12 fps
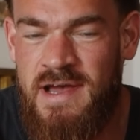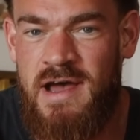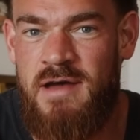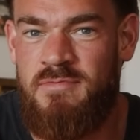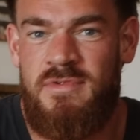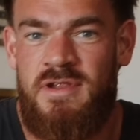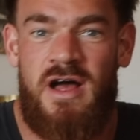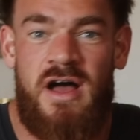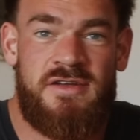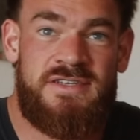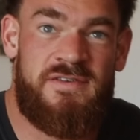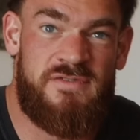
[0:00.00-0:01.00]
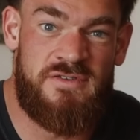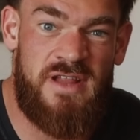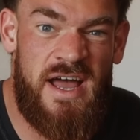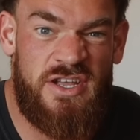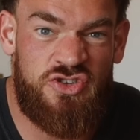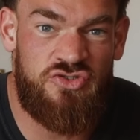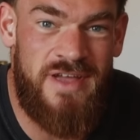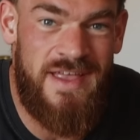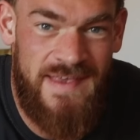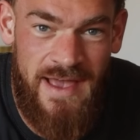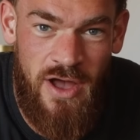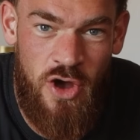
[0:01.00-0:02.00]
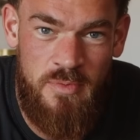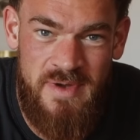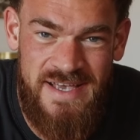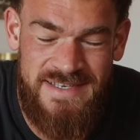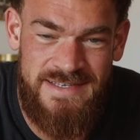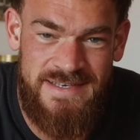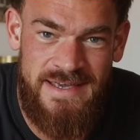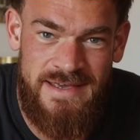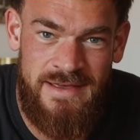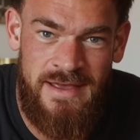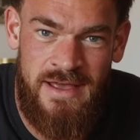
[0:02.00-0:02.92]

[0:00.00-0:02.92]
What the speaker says: largely for like treating obesity